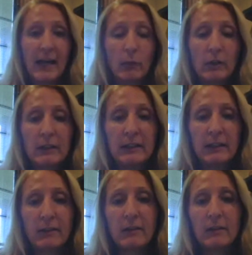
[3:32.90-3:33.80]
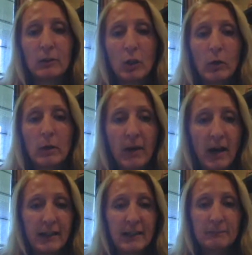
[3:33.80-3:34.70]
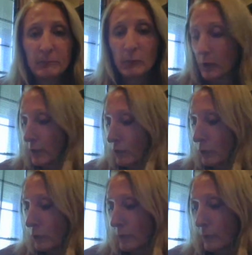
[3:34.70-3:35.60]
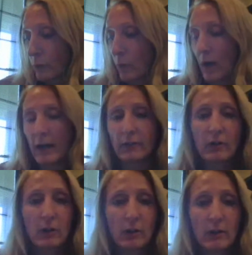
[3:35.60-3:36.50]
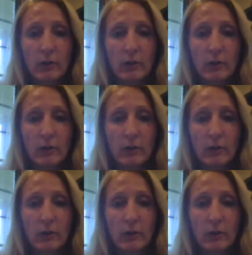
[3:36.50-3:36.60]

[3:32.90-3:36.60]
now we're going to hit the lower body. We're going to do some squats here.